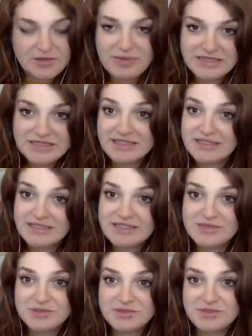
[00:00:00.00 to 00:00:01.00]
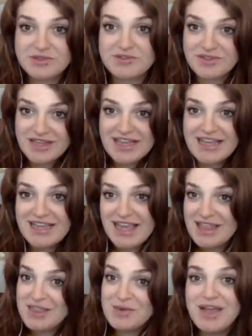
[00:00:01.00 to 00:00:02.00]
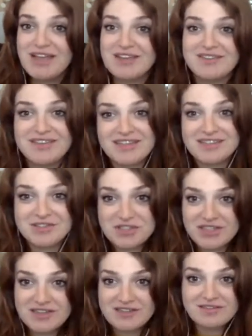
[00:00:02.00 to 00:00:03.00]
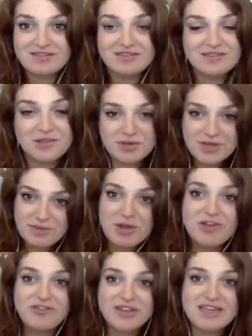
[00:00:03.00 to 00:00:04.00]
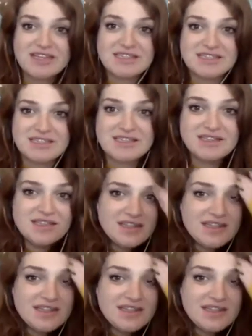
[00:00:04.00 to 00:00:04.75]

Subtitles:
you know, mental illness will sort of, like, get in the way of things looking totally perfect.